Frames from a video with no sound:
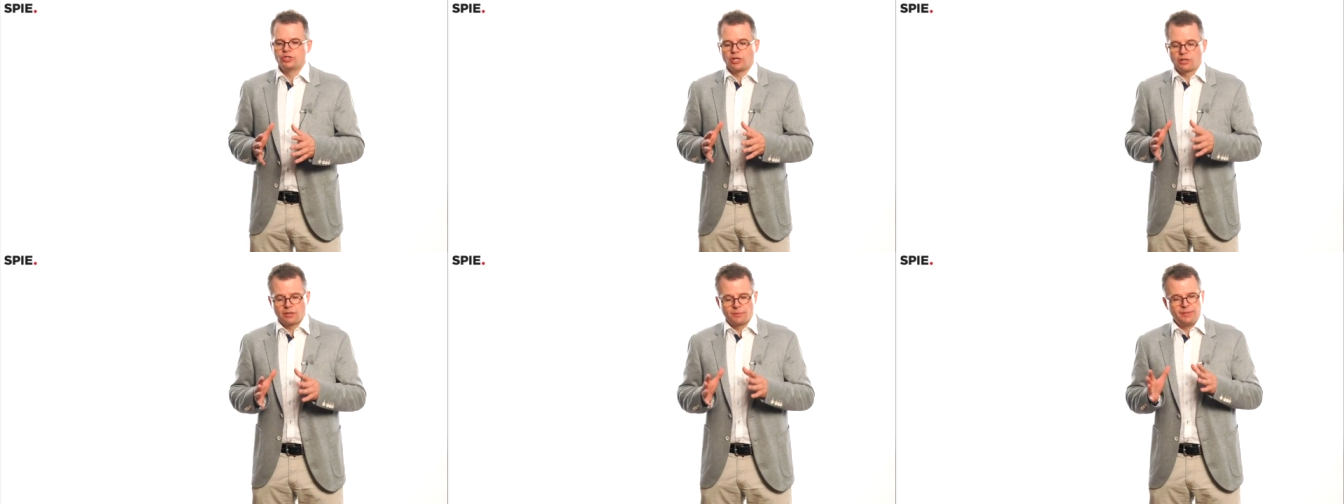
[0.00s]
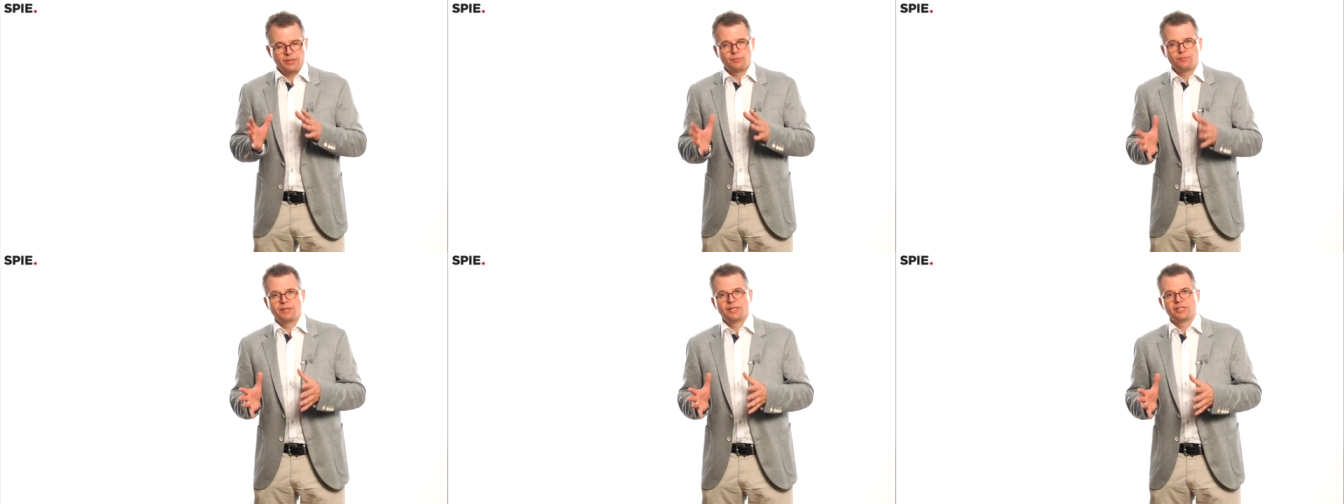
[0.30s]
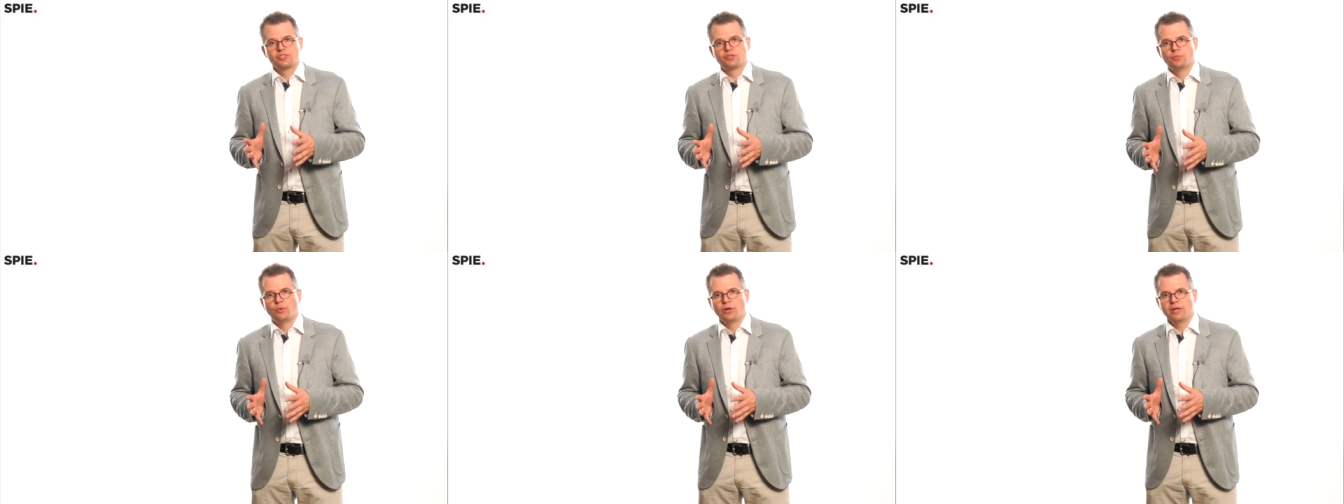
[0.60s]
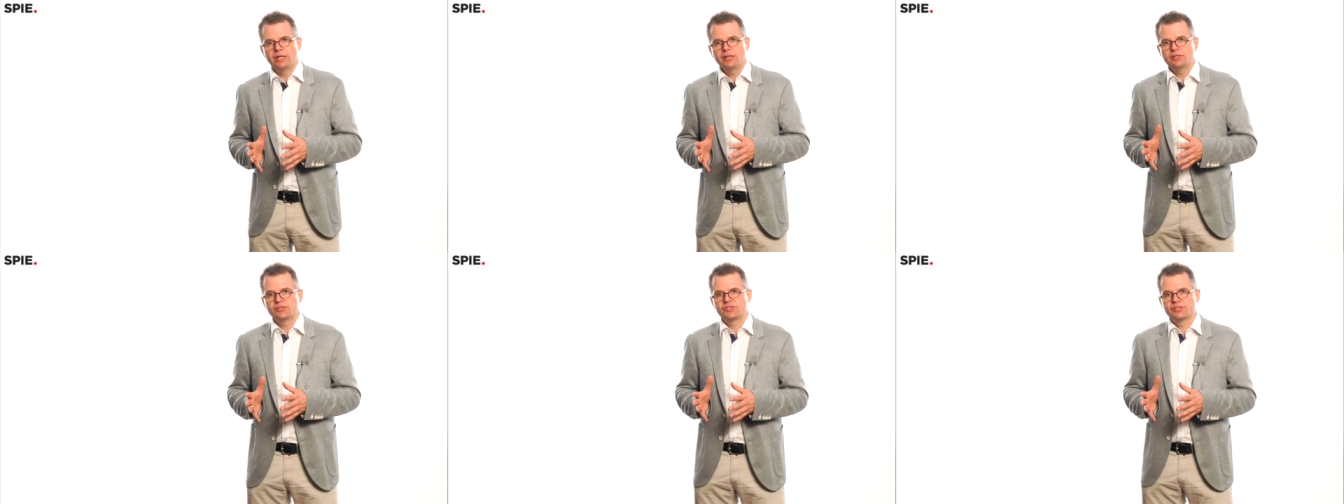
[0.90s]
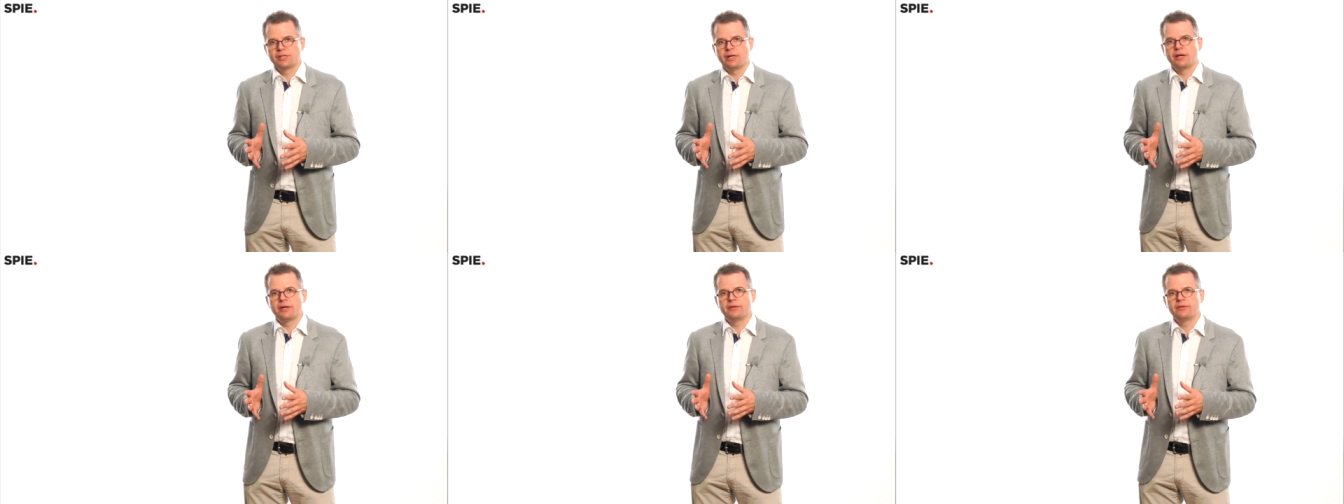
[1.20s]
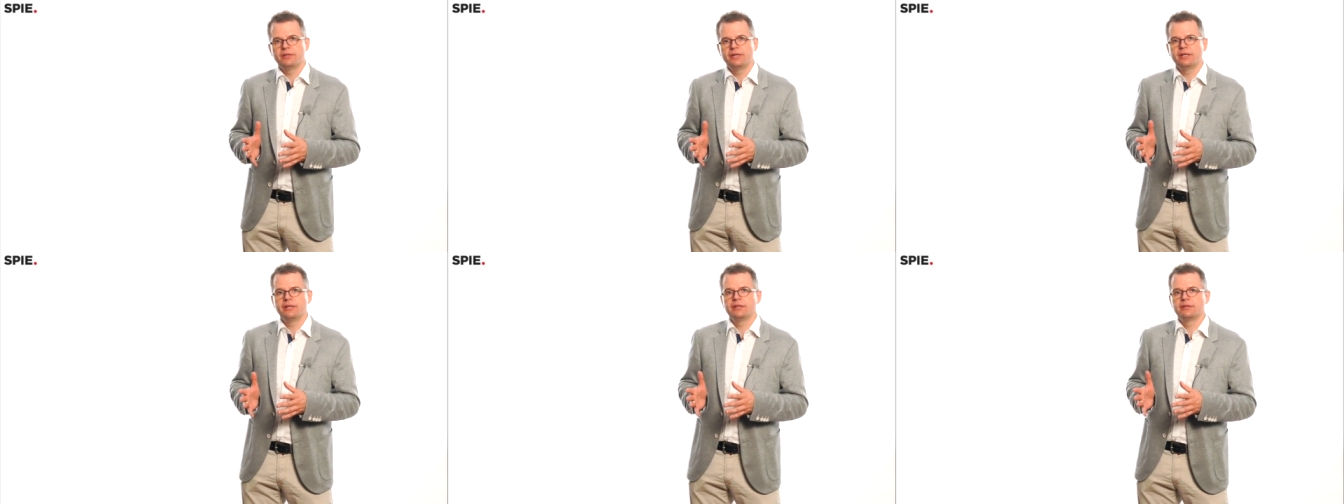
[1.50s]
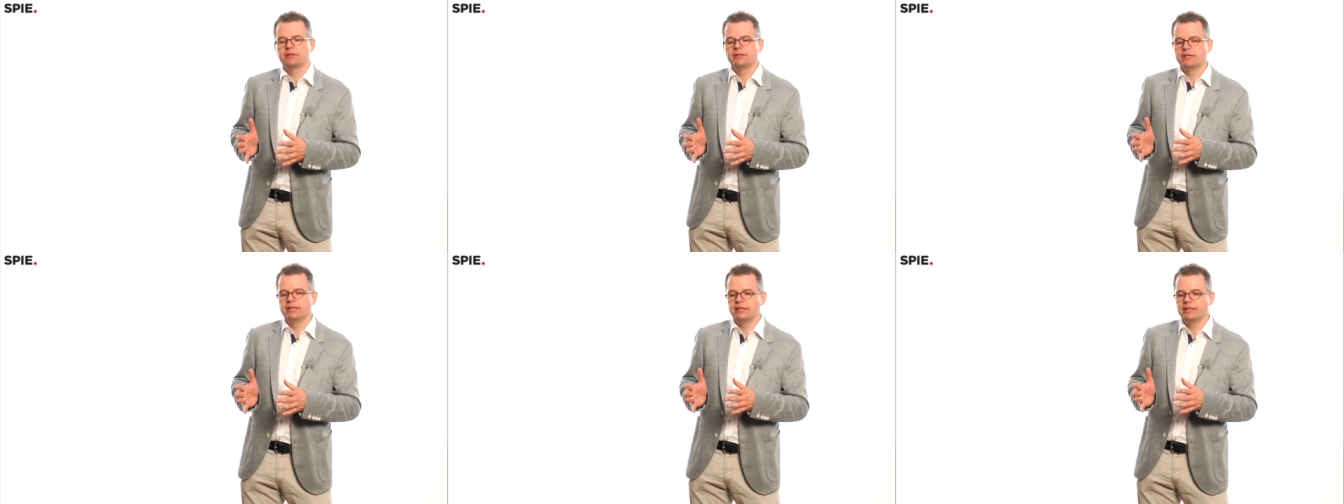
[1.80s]
talk about plasmonics, I
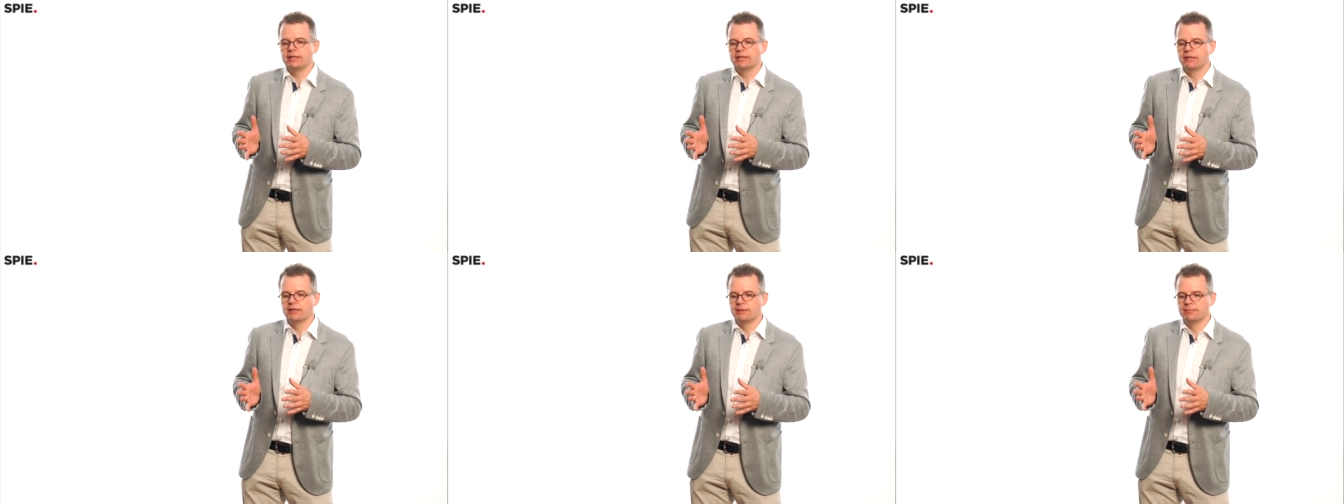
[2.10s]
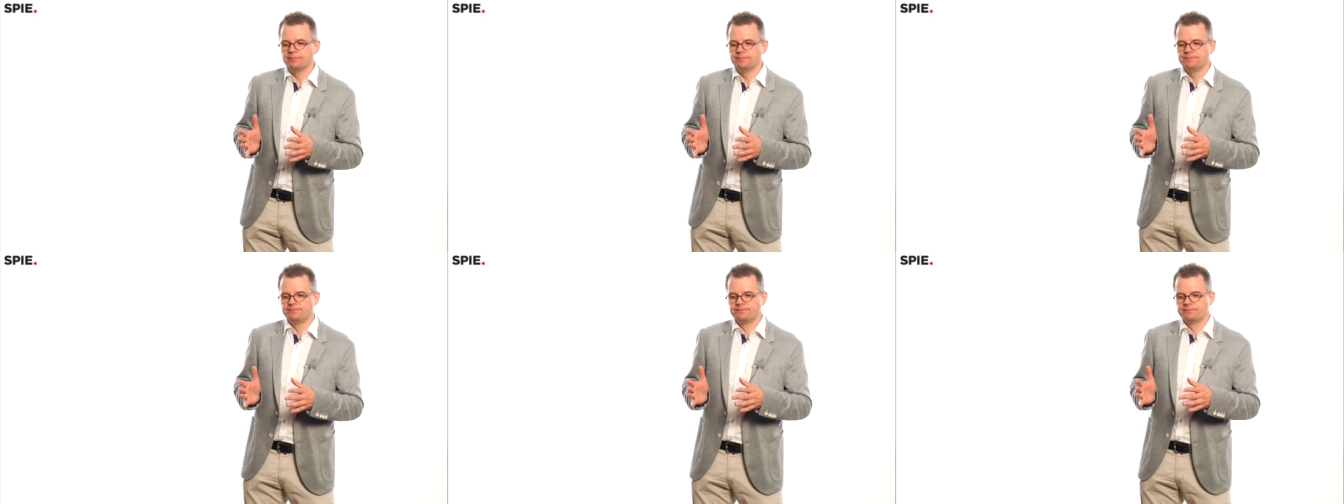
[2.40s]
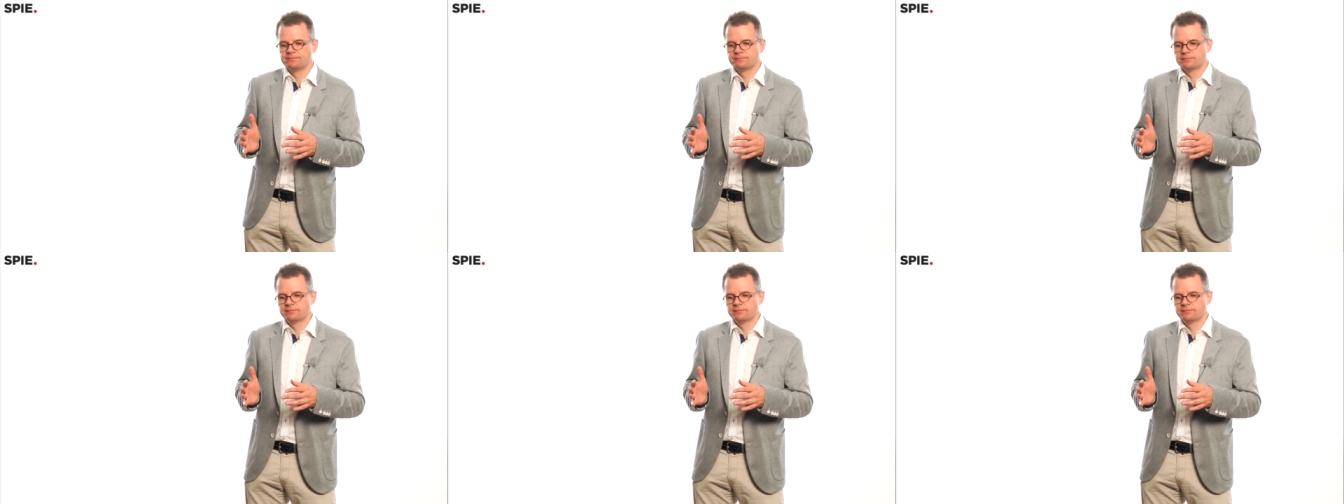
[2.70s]
think the um,